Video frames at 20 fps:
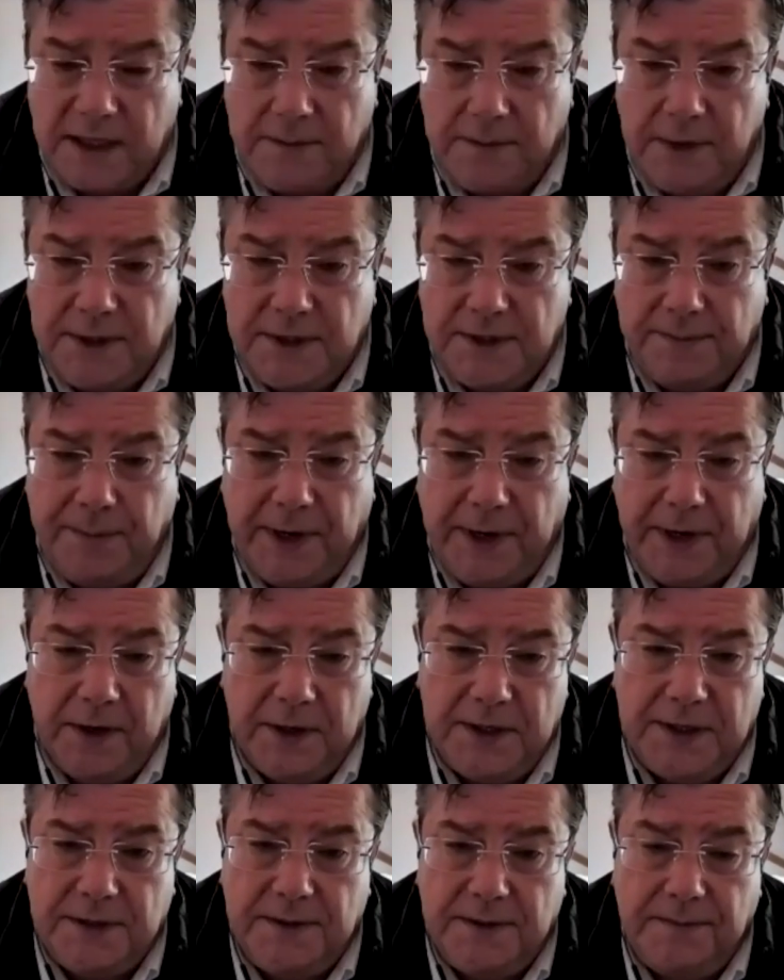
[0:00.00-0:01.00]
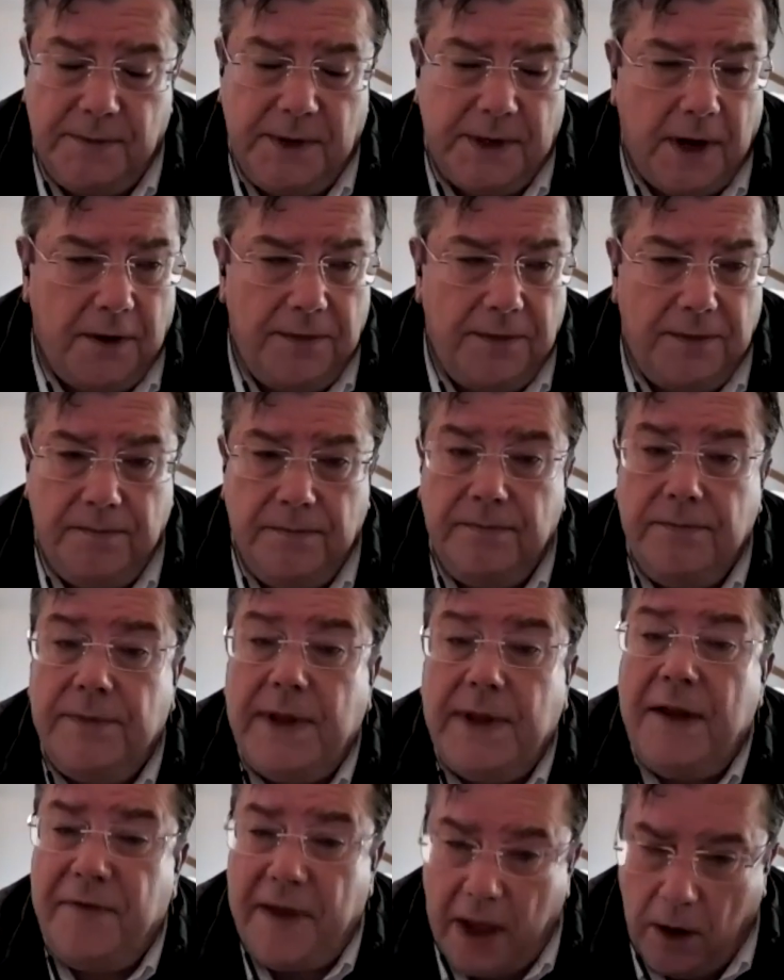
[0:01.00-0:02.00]
our close customers, because,
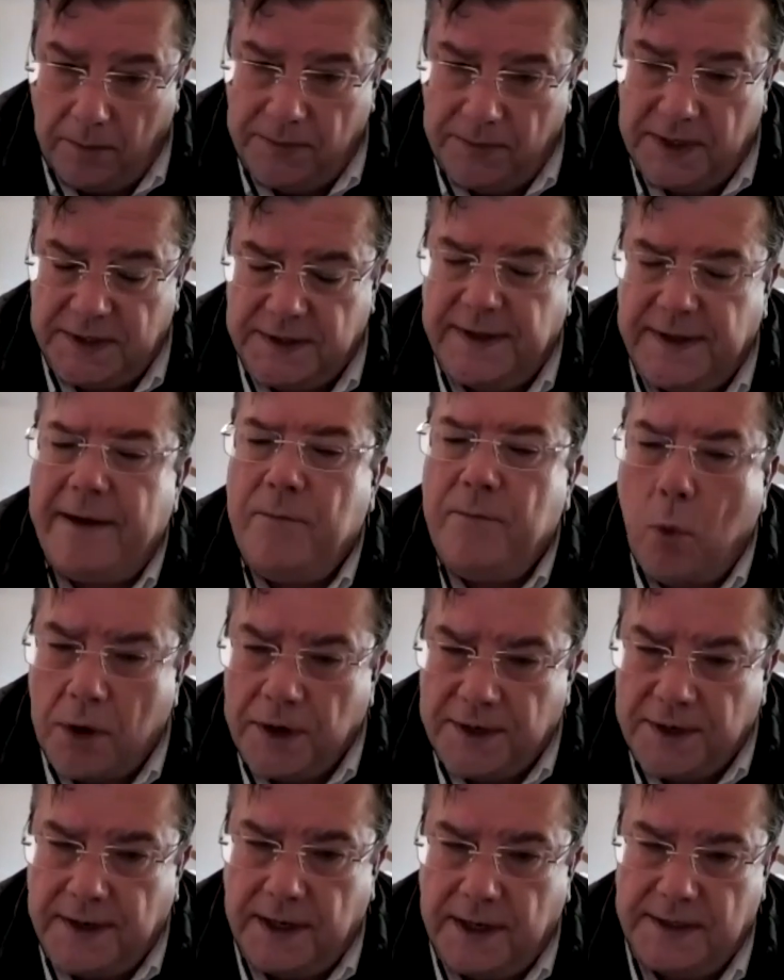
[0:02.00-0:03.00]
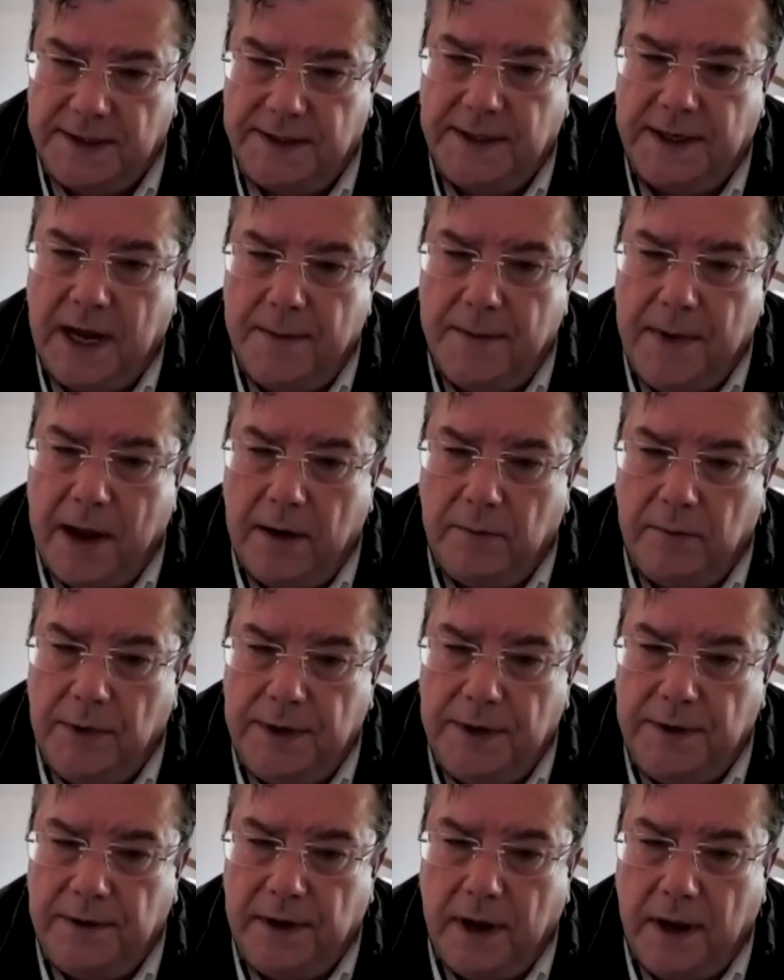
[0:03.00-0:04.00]
they've helped us. They've wanted us
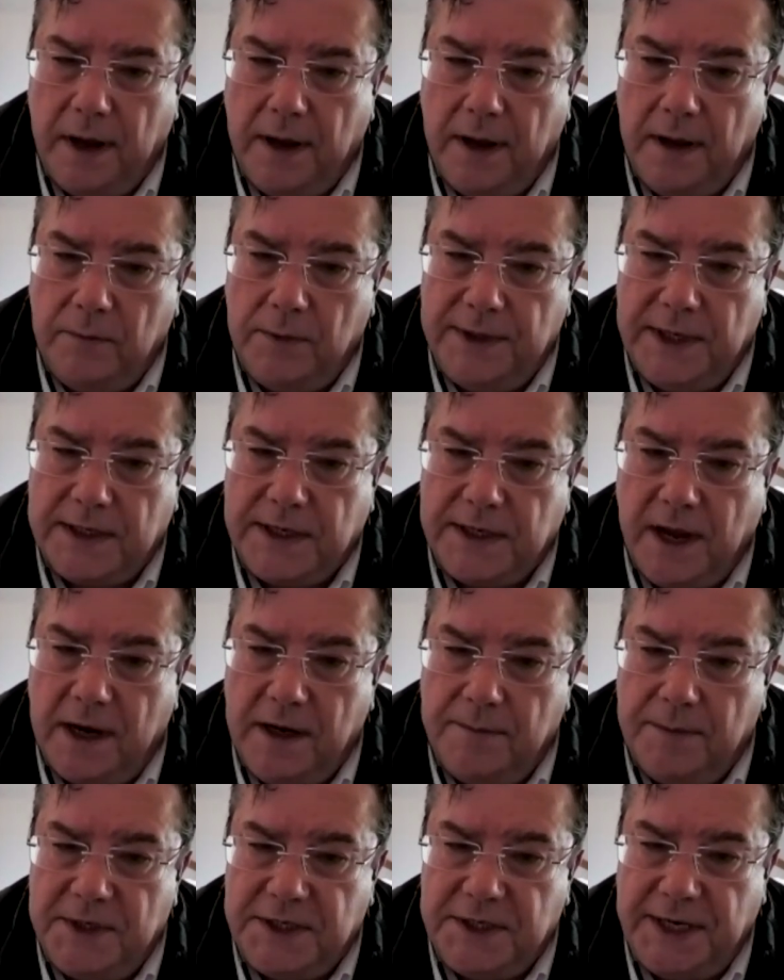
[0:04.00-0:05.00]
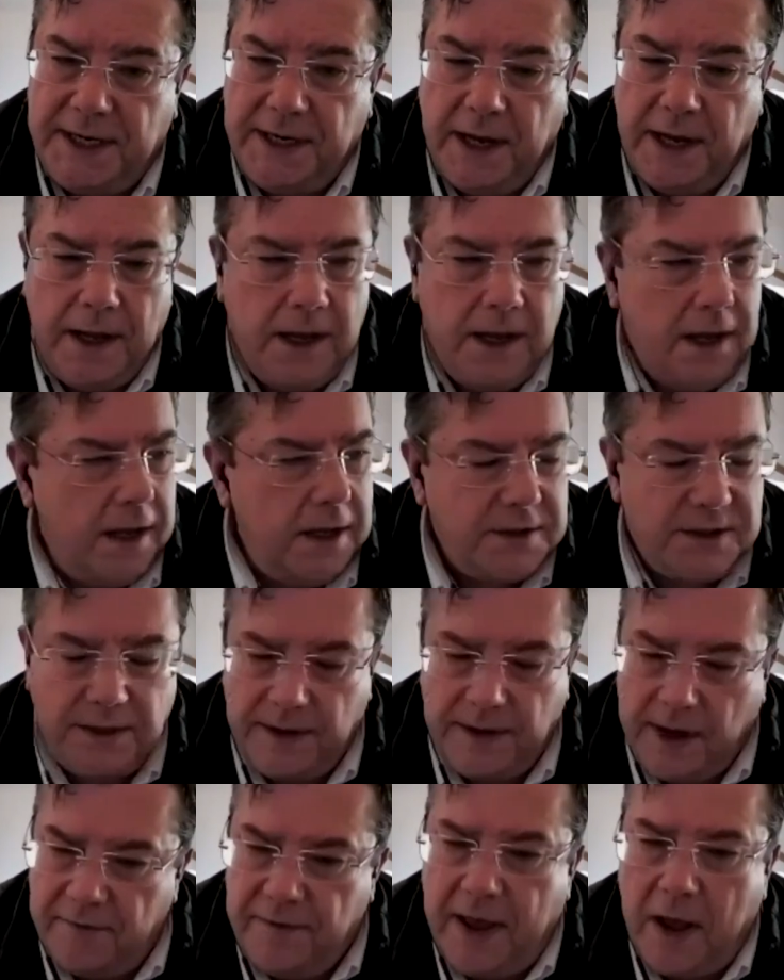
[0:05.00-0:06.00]
to come out with this kind of
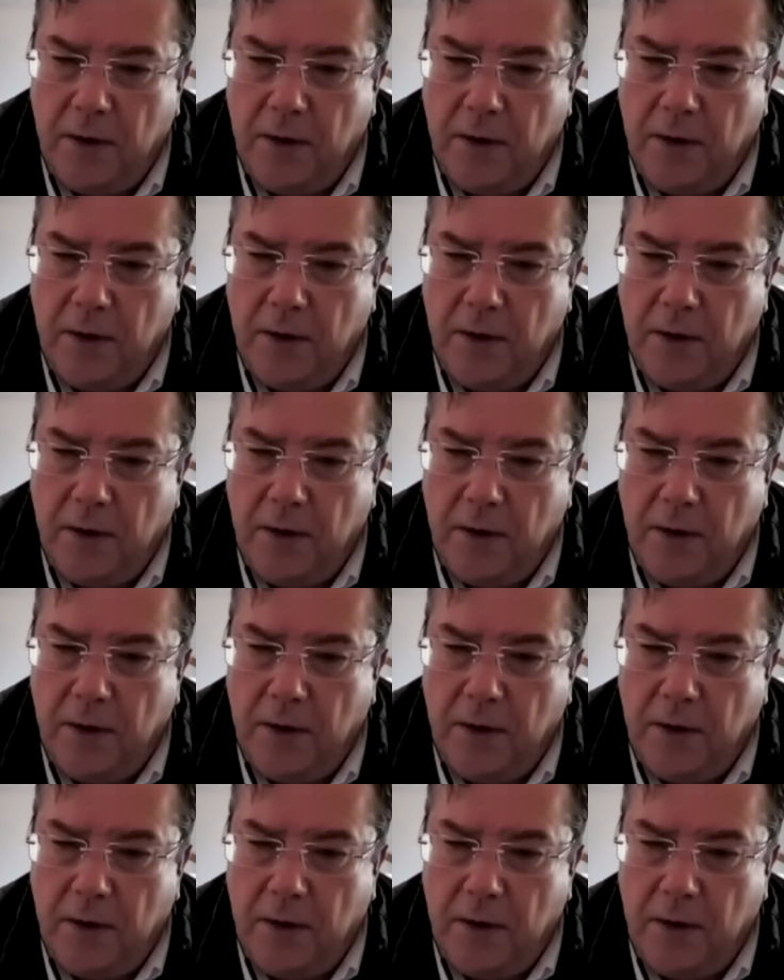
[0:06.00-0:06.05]
machine.